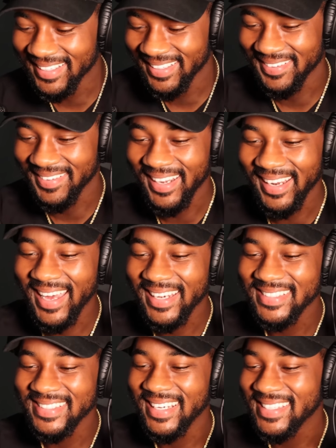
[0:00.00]
Why they got
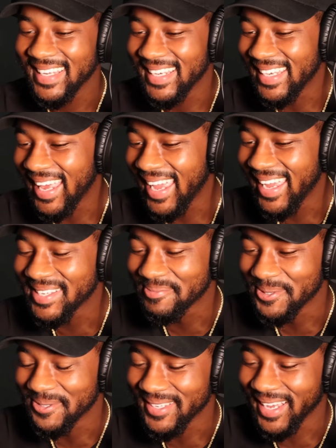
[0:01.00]
these niggas hitting dance
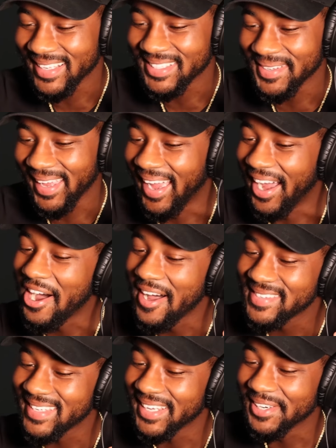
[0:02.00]
moves out this way? And
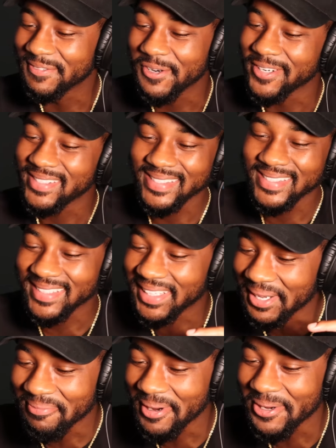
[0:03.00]
Offset, of course, is
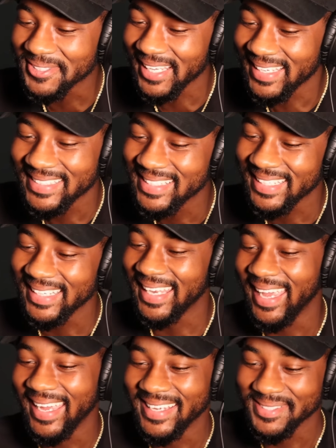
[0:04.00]
the most into the
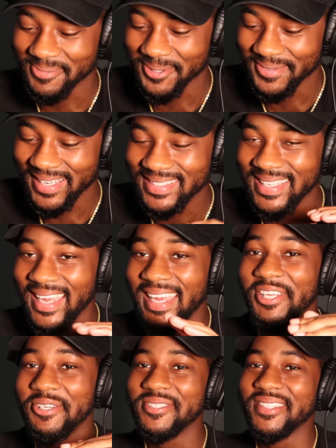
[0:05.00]
dance moves. They say he
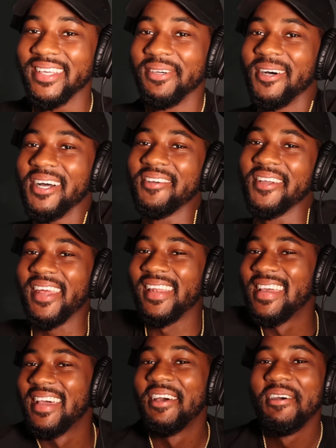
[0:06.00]
used to mother get
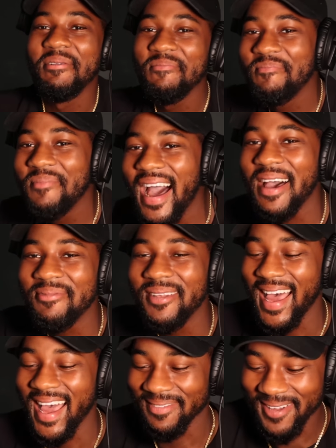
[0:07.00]
pop
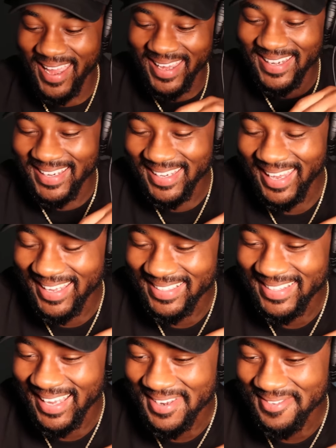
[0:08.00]
lock back in the day
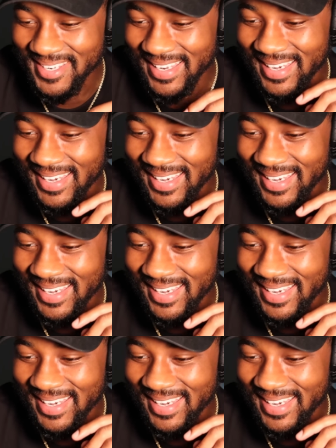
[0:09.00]
type. Yeah,